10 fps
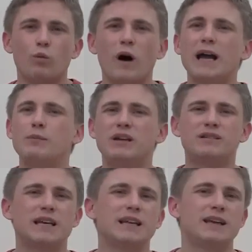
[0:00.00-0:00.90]
Why?
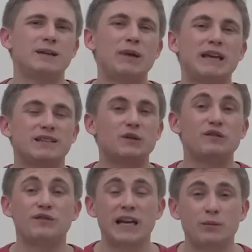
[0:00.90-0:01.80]
Because then it can make itself
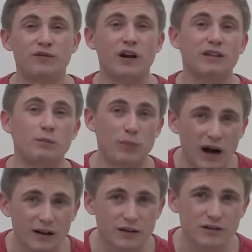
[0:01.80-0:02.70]
available for other
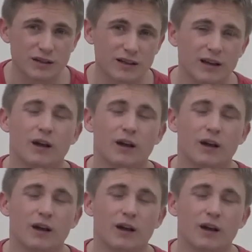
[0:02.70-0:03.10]
partners,